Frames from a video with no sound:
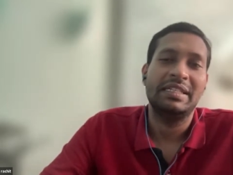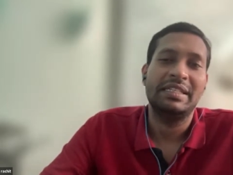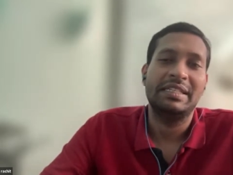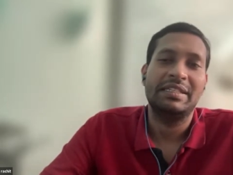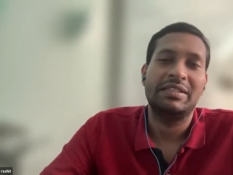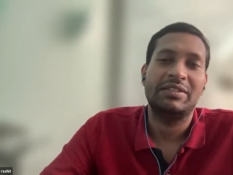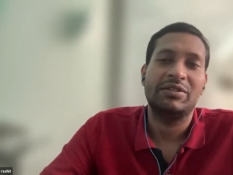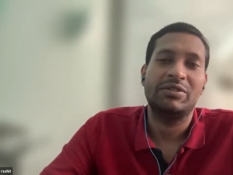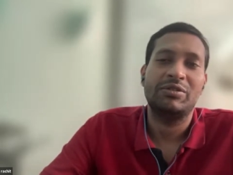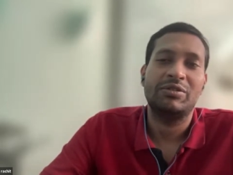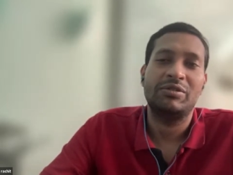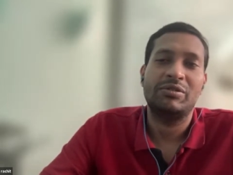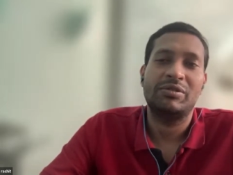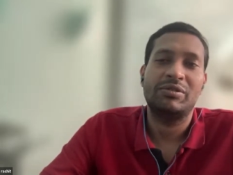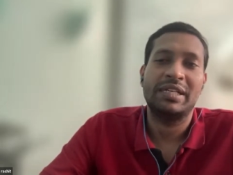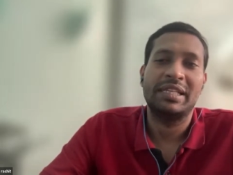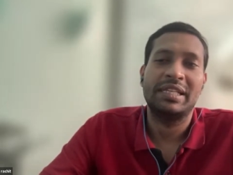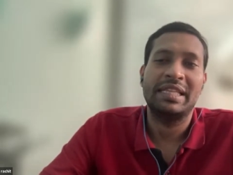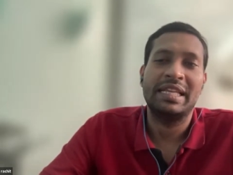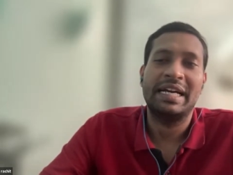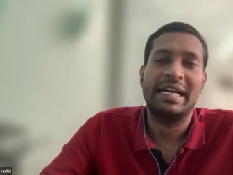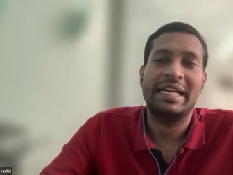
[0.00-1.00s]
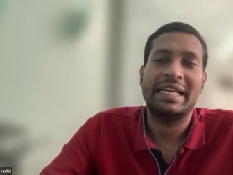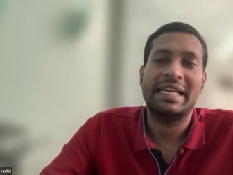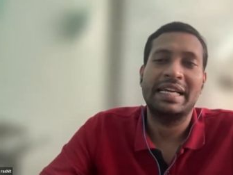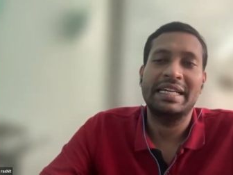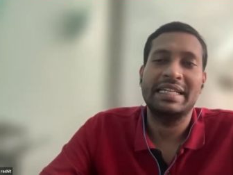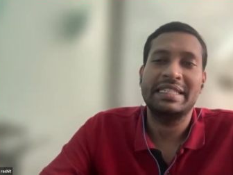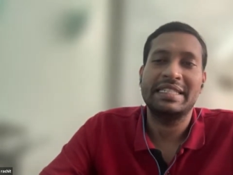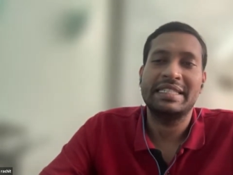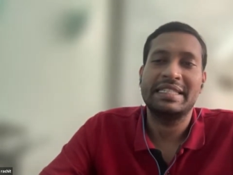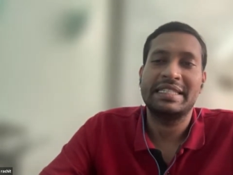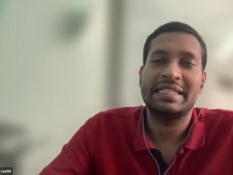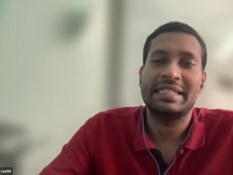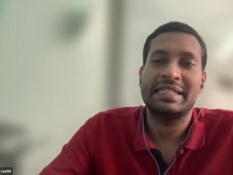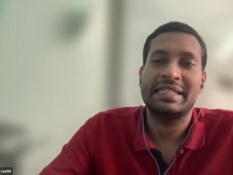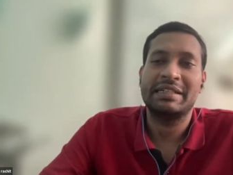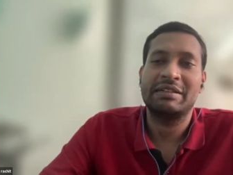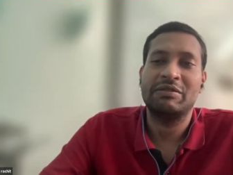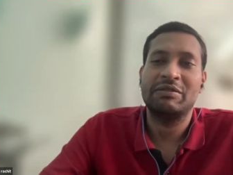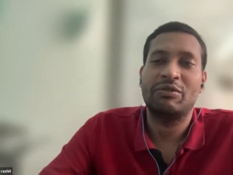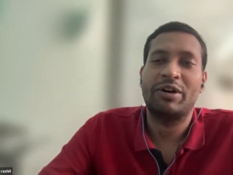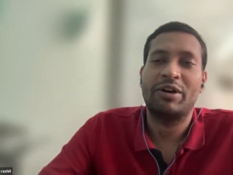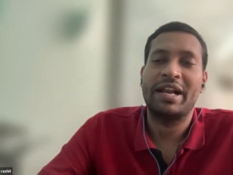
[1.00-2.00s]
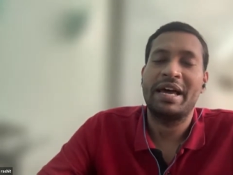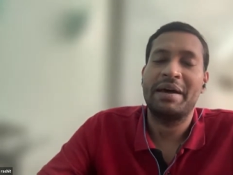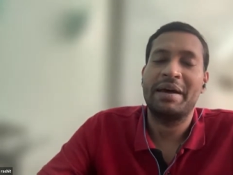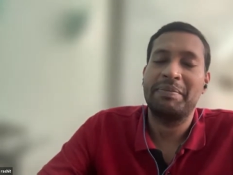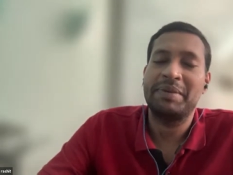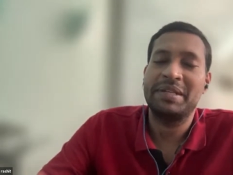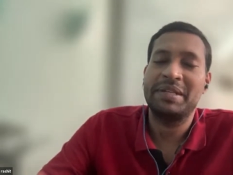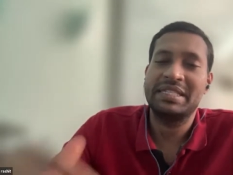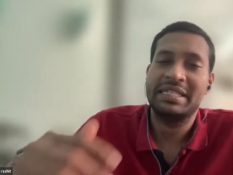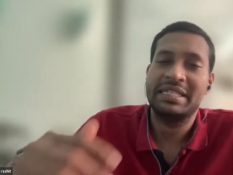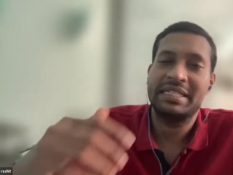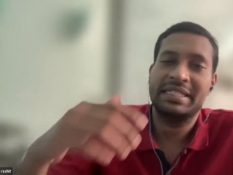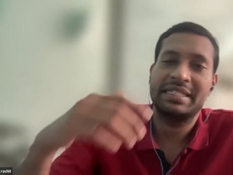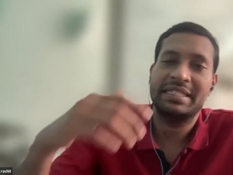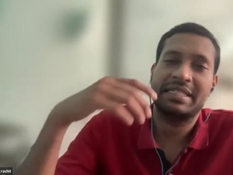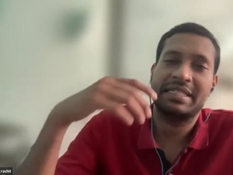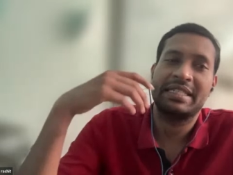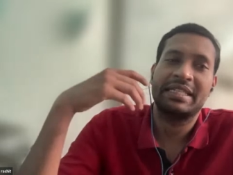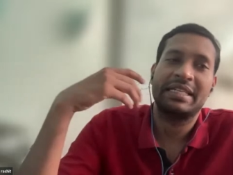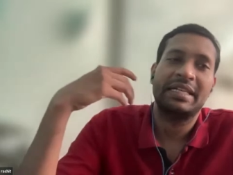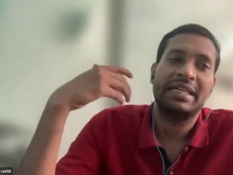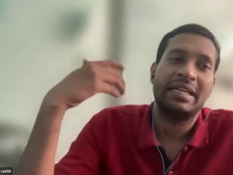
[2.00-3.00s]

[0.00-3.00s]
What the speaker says: so in that case, what happens is